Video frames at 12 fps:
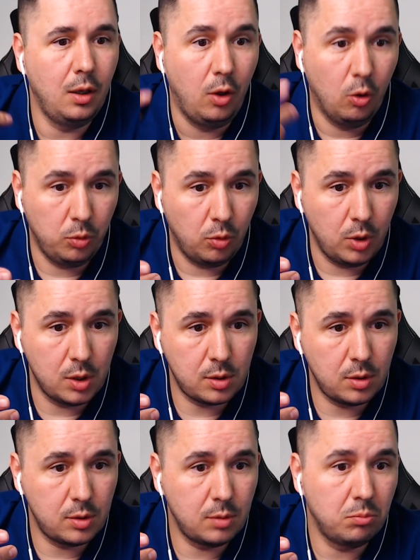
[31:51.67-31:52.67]
Know the
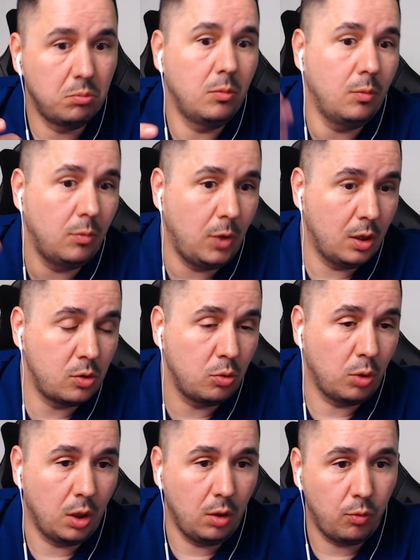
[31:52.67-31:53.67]
risks. Yes,
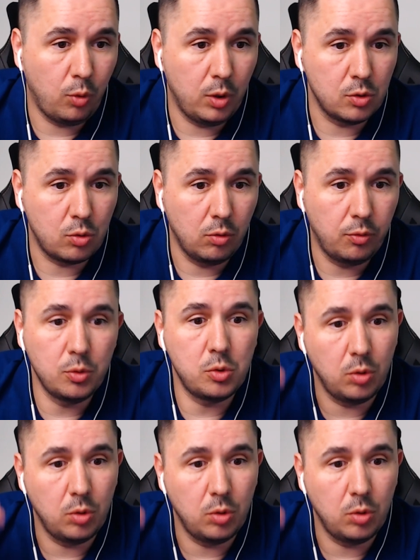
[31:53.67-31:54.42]
you can influence Rufus.